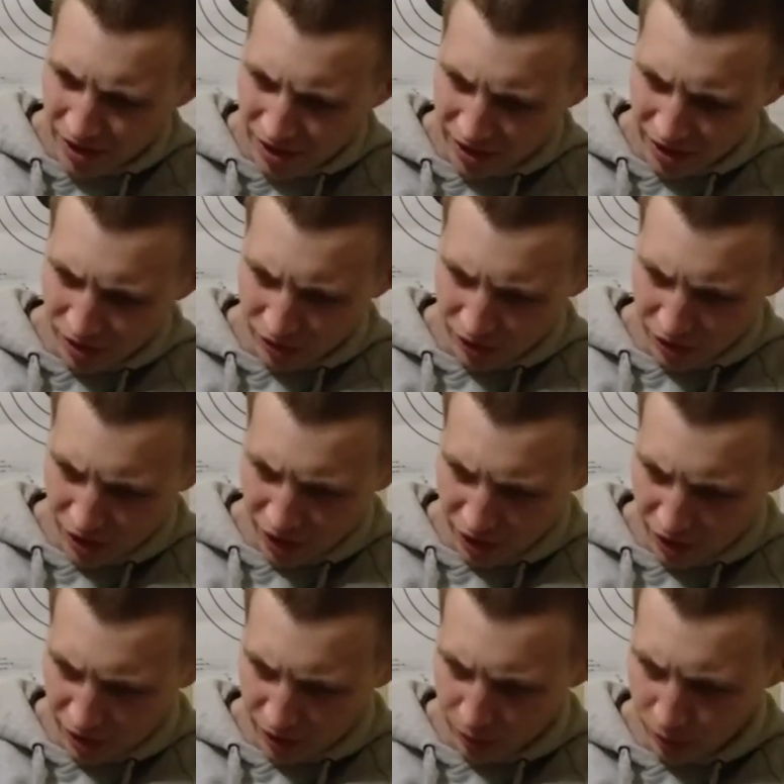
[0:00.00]
And I think
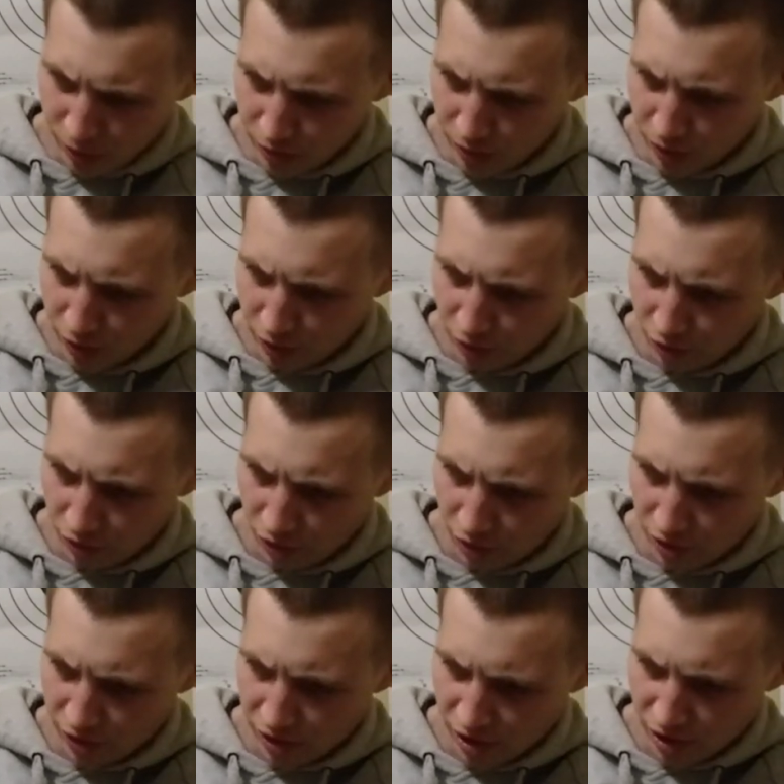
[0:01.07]
I will do the
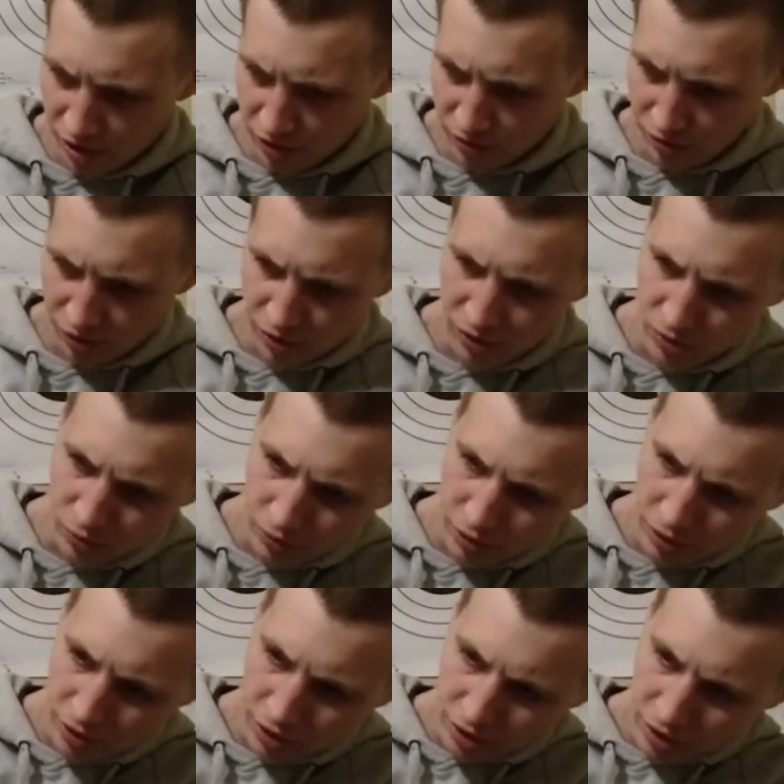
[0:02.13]
crosshairs for this
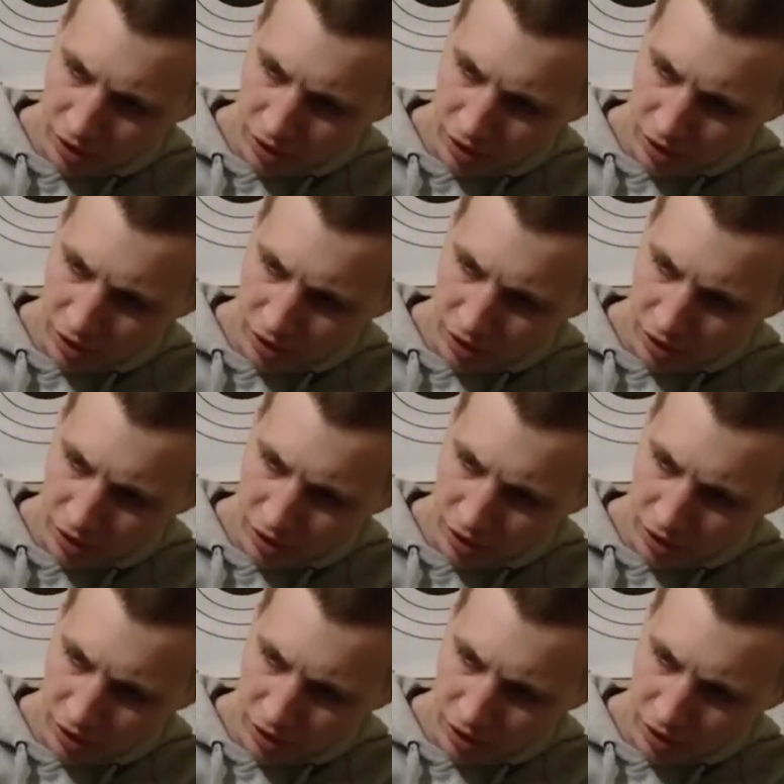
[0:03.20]
one.